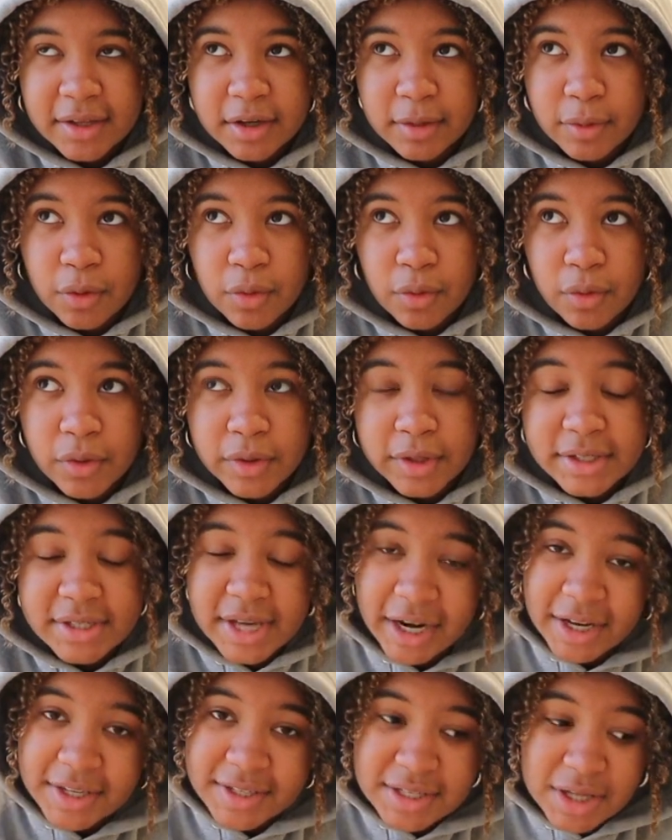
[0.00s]
a little old, it's
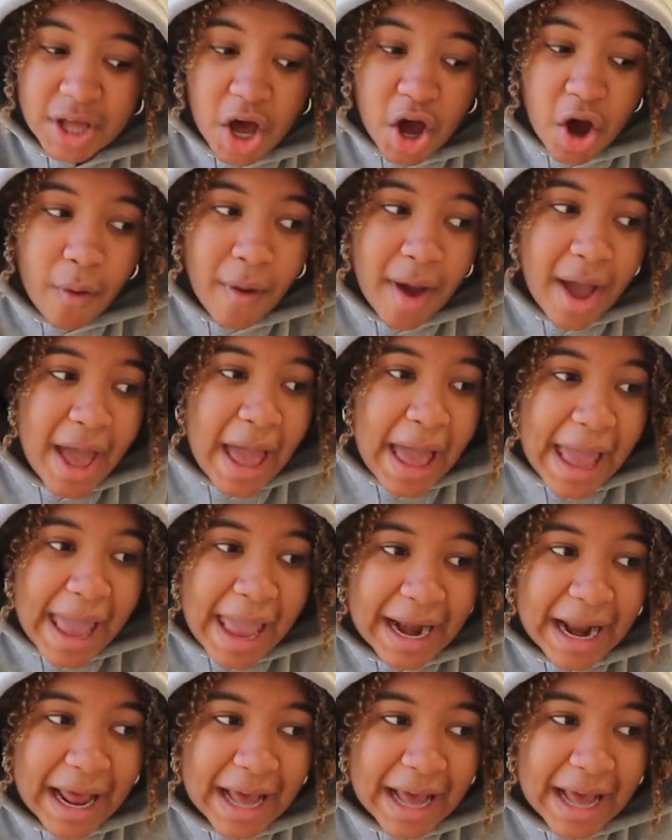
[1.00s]
getting slow, and